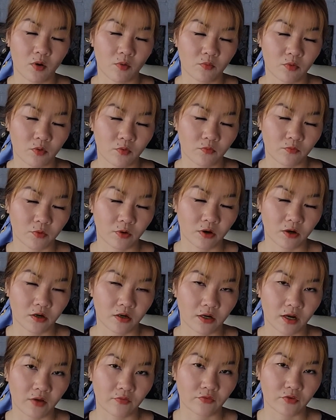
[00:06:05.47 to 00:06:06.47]
home from
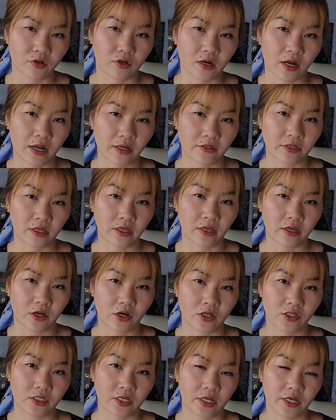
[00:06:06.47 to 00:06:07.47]
work after a hectic
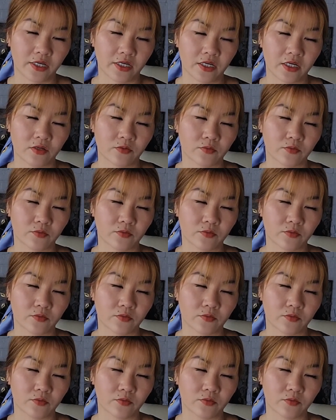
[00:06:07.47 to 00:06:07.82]
ER day.